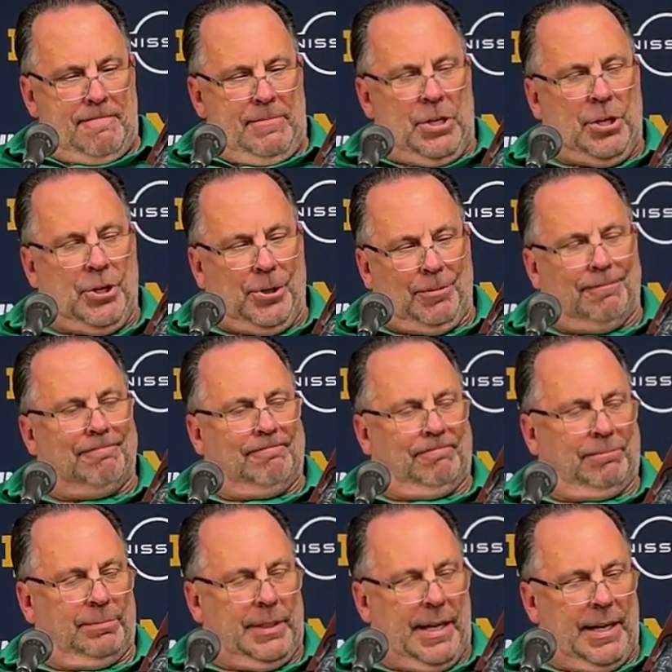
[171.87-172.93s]
you do.
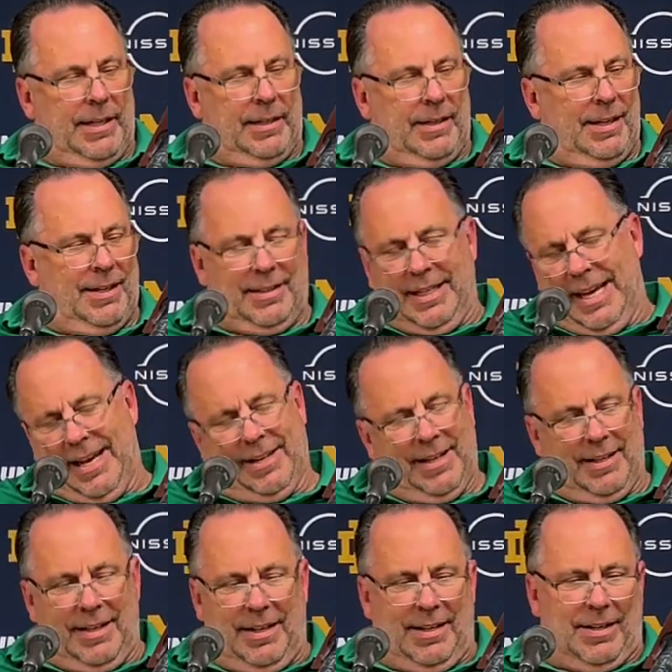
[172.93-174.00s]
And again,
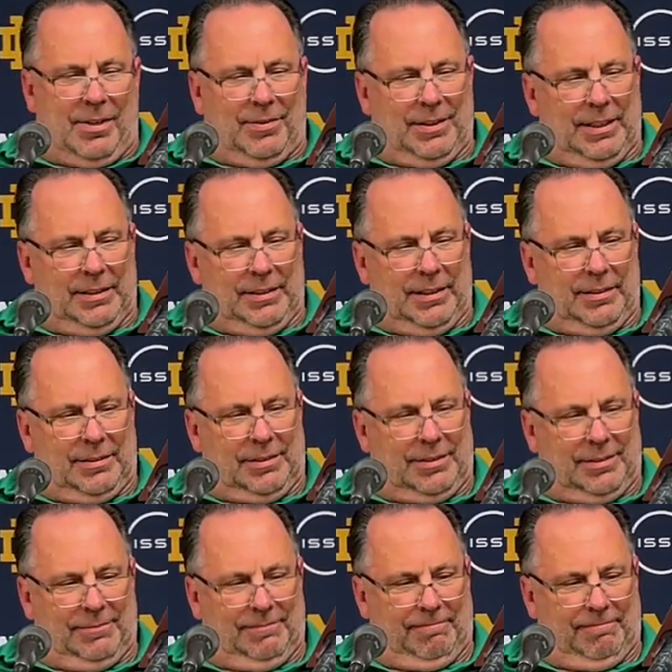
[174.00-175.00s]
you know, it's...